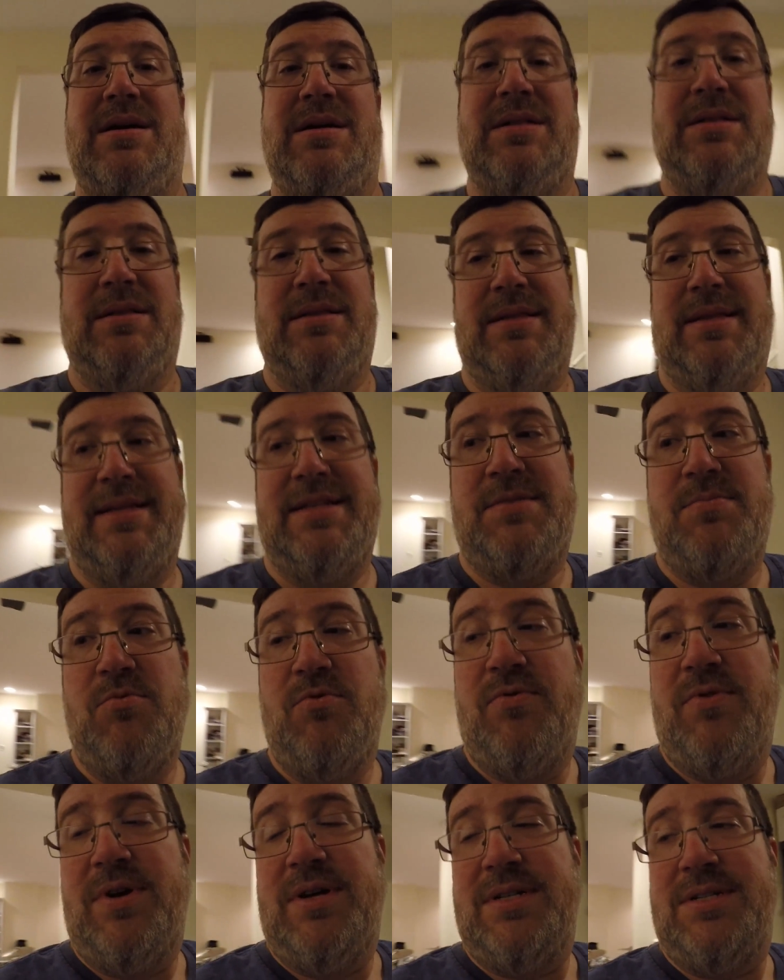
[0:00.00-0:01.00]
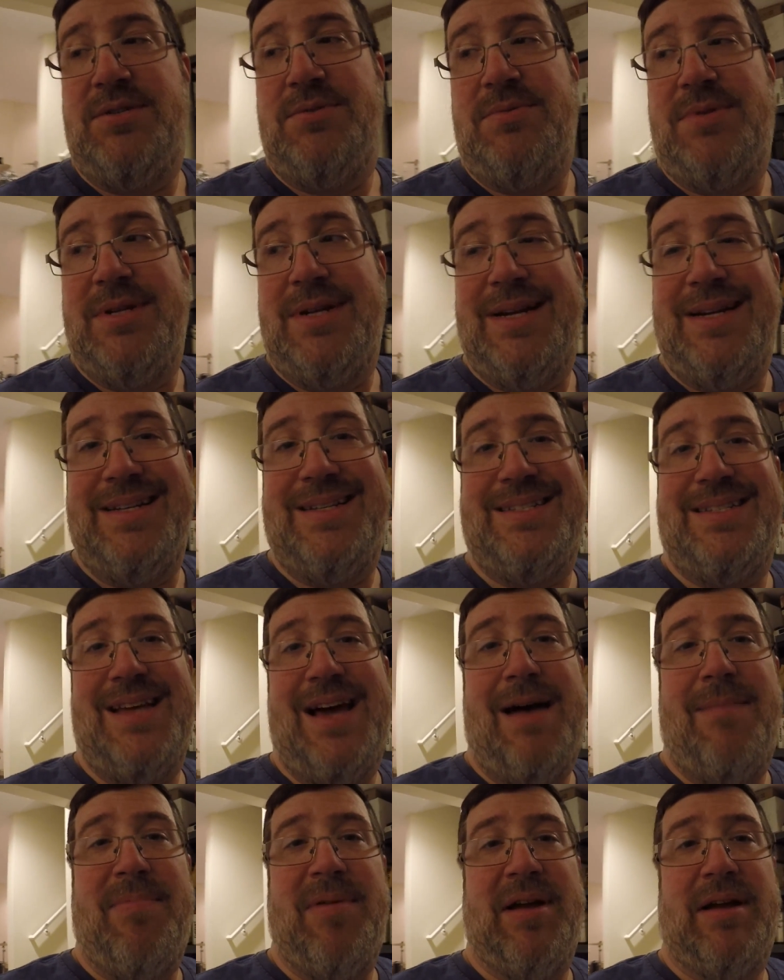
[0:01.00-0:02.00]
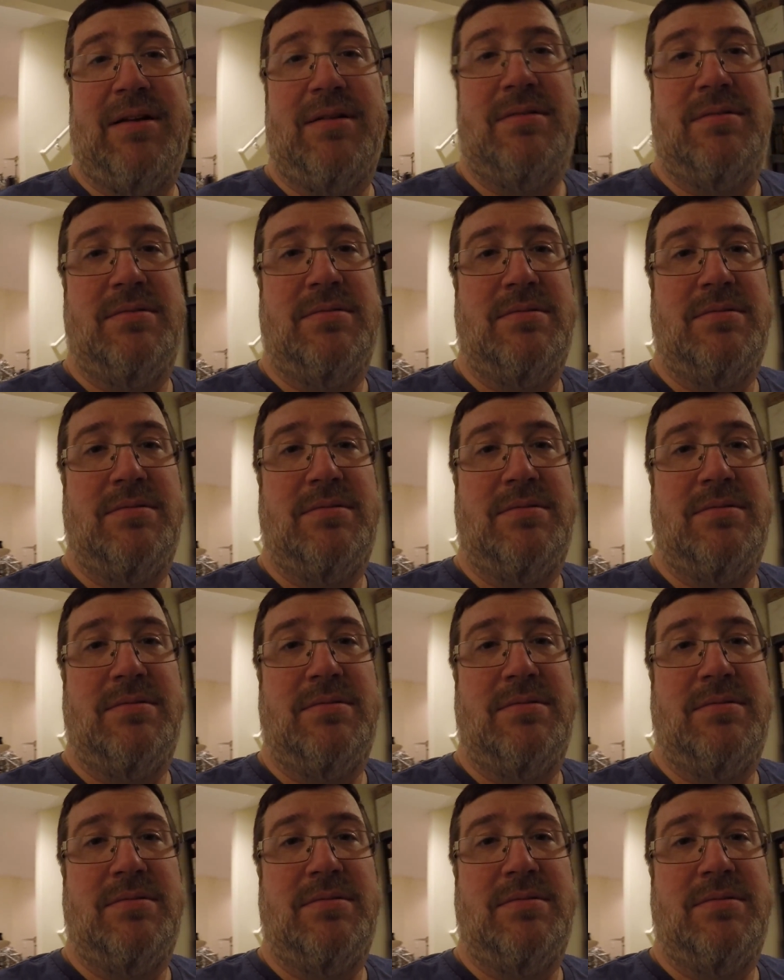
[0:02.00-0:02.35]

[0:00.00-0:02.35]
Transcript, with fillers: let's move on to tonight's topic